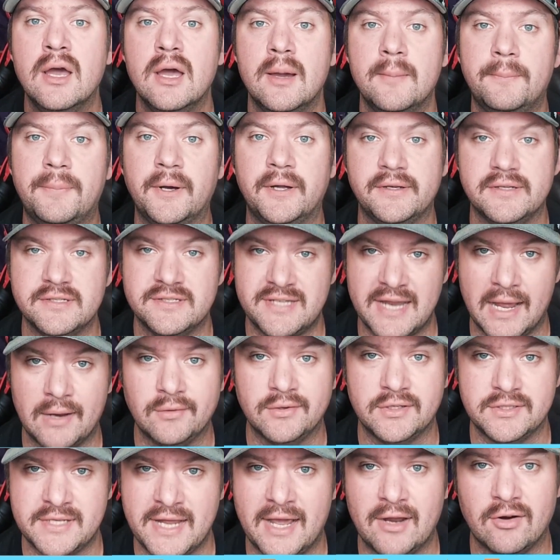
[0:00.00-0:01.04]
but down
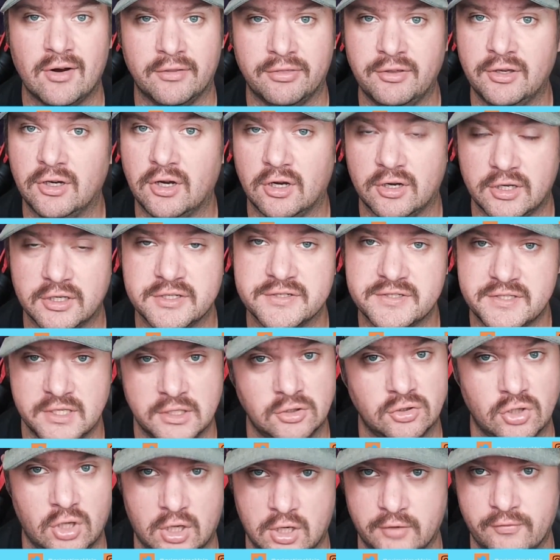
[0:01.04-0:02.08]
to down, I think you're going to see a
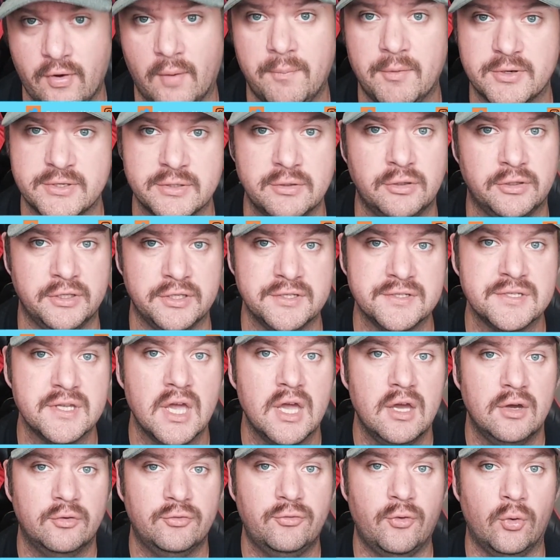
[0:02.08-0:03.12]
lot of opportunities
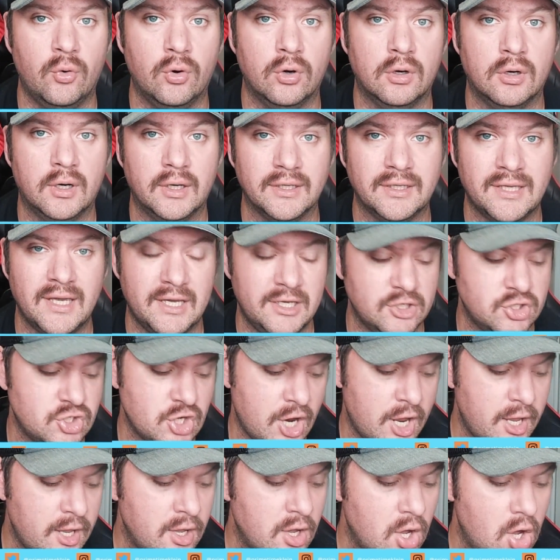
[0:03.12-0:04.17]
for K
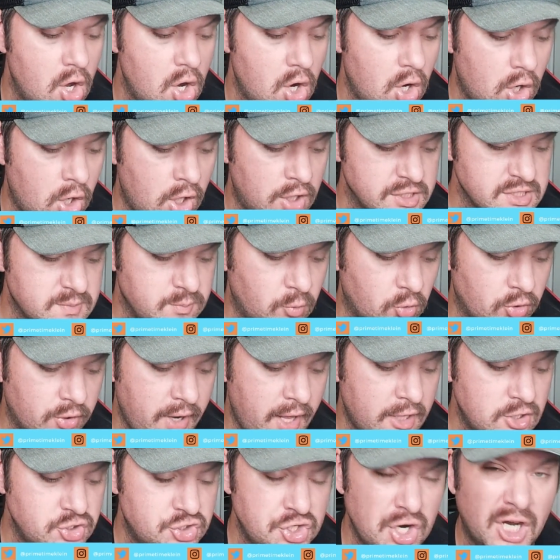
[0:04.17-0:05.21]
J Osborne.
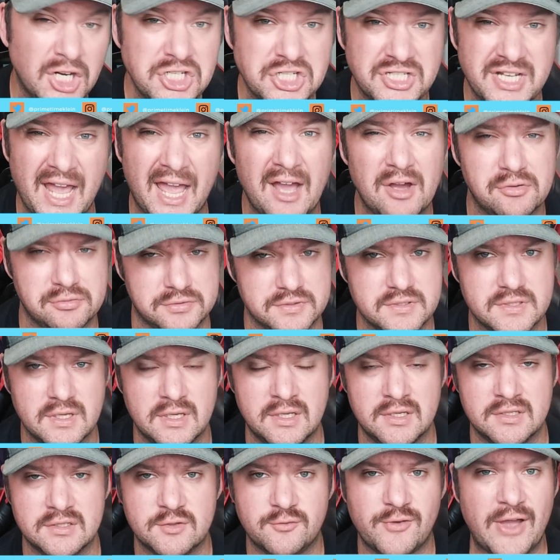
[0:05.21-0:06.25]
And Josh Downs
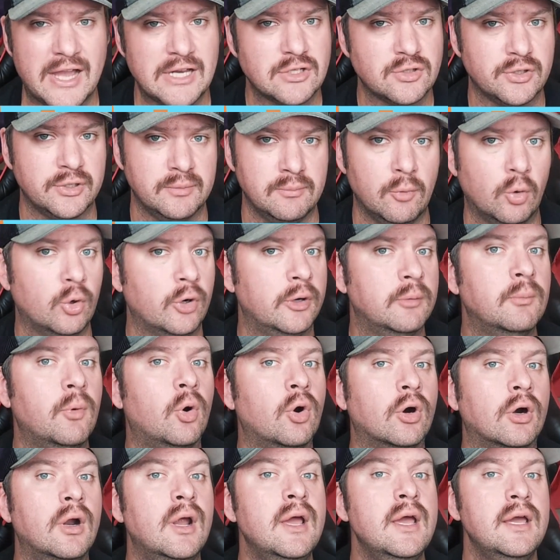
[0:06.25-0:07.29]
is factoring more and
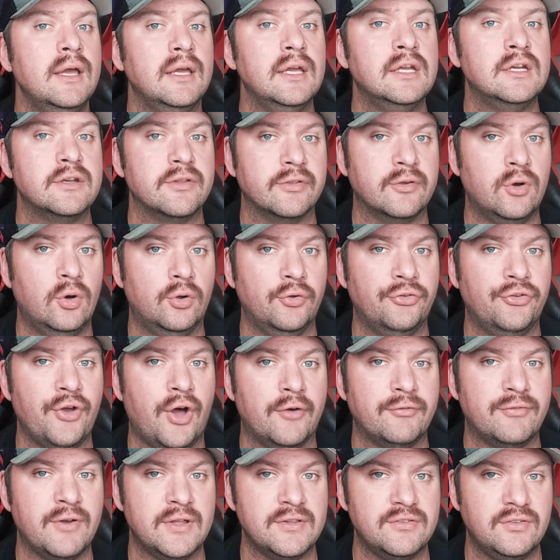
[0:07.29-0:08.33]
more into the Colts
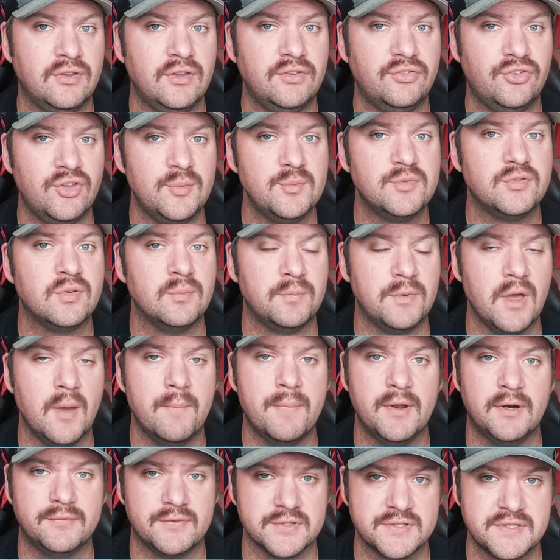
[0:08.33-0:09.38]
offense. He seems to be a
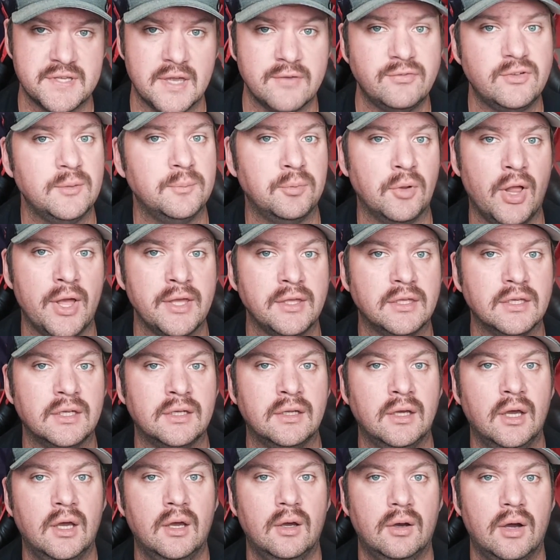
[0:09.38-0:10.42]
bit of a safety blanket,
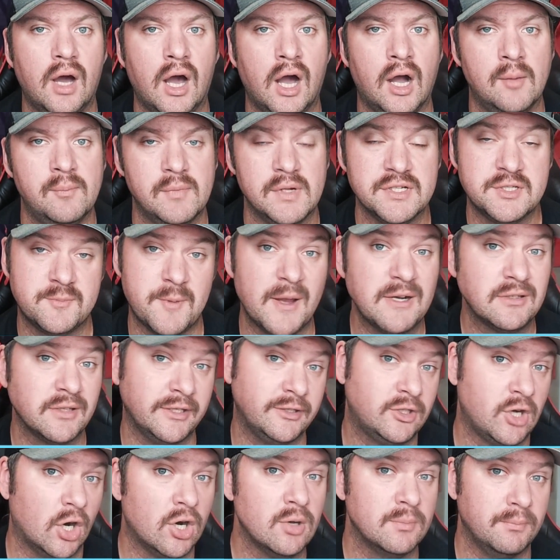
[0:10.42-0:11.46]
um, especially like
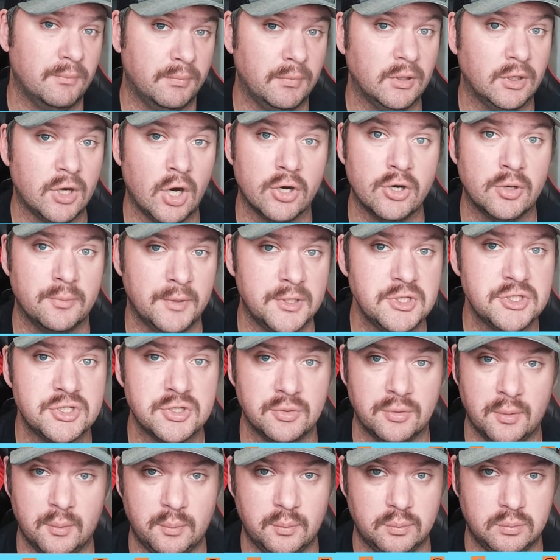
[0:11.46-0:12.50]
Gardner, Gardner
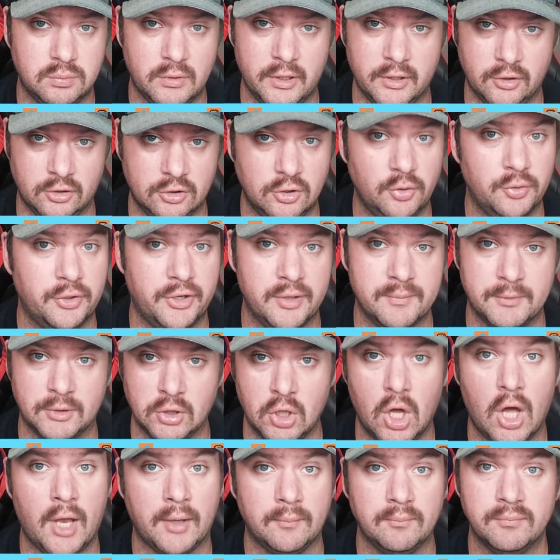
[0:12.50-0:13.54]
Minshew included him a
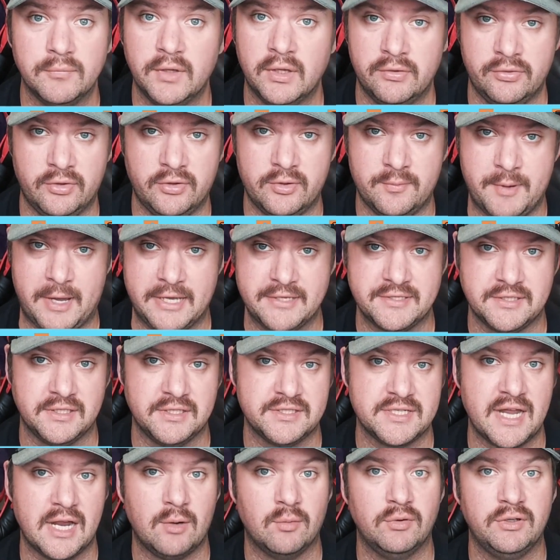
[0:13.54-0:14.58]
lot in the, the passing
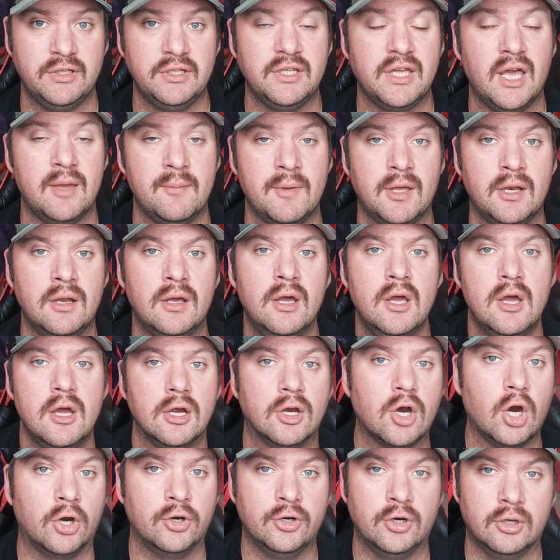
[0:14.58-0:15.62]
attack when he came in.
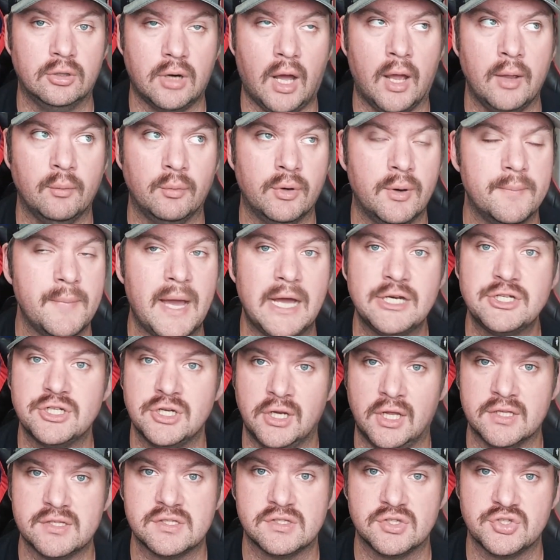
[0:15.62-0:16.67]
Gardner, I would imagine,
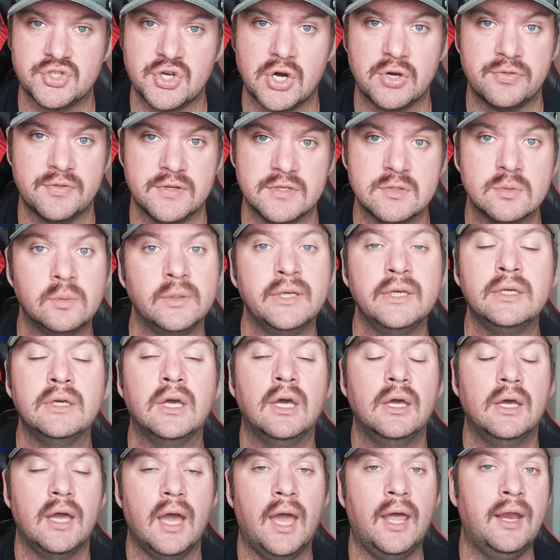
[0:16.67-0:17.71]
gets the start this week,
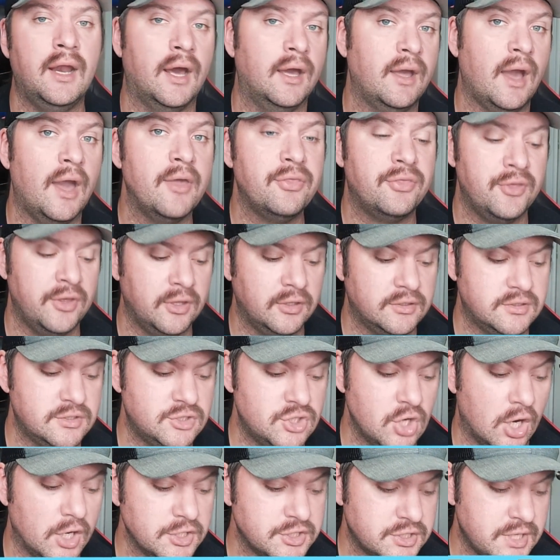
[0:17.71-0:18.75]
and I, I think
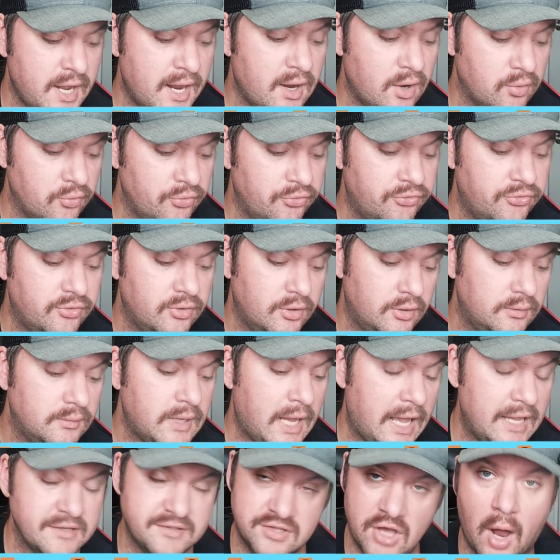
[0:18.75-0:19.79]
Josh Downs
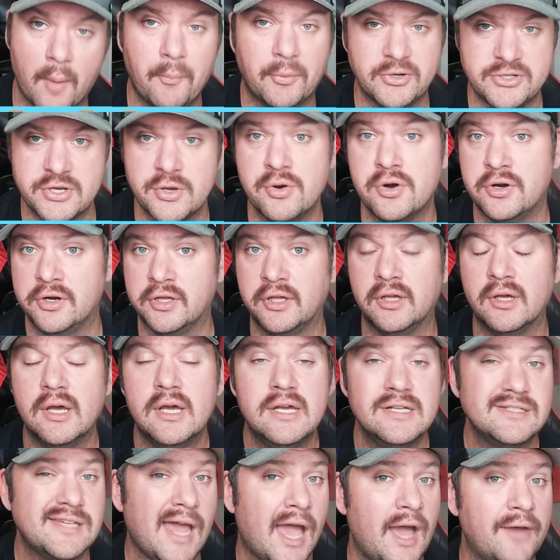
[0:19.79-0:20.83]
has the opportunity
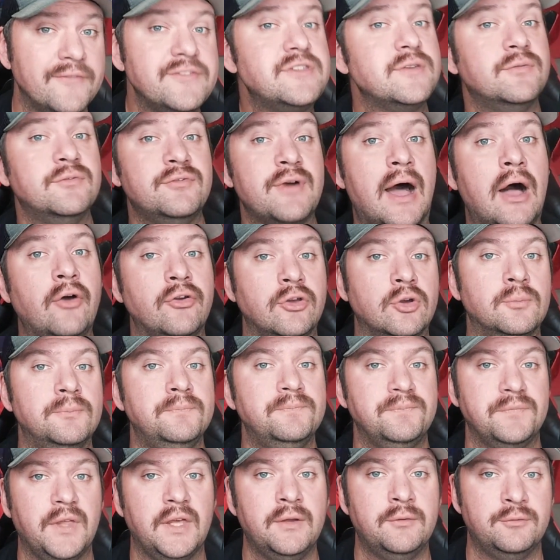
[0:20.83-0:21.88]
to have some value
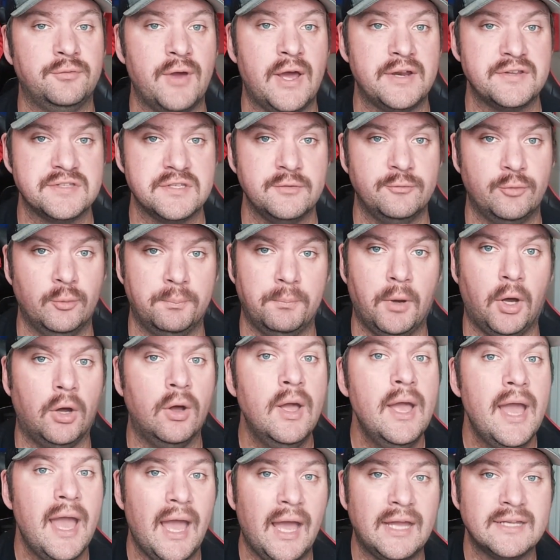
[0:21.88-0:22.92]
in fantasy football.
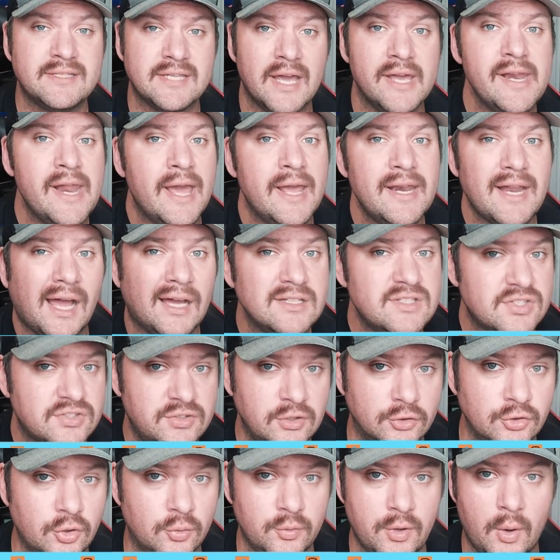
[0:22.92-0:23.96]
At tight end, I still
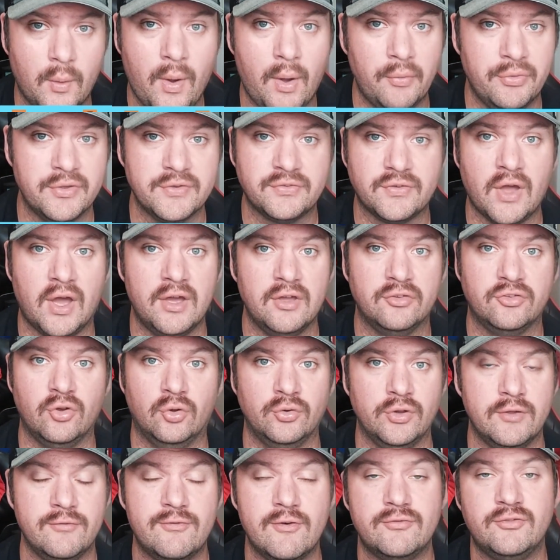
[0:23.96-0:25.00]
don't know how this guy is
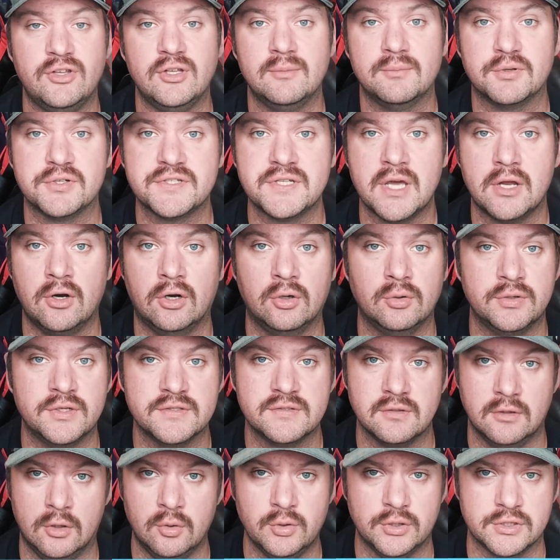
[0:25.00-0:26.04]
only fifteen percent owned. It's
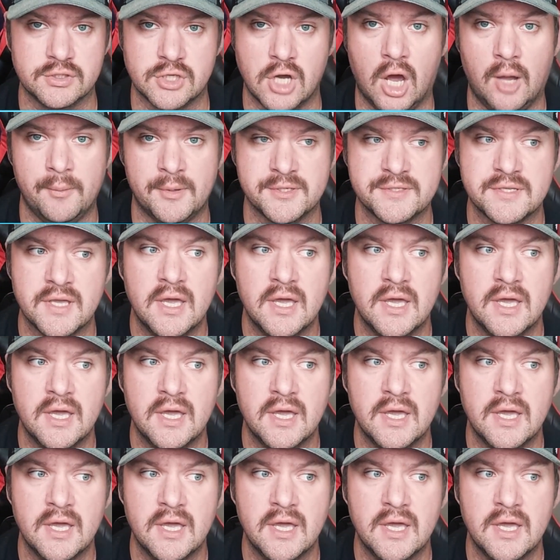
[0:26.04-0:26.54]
Logan Thomas.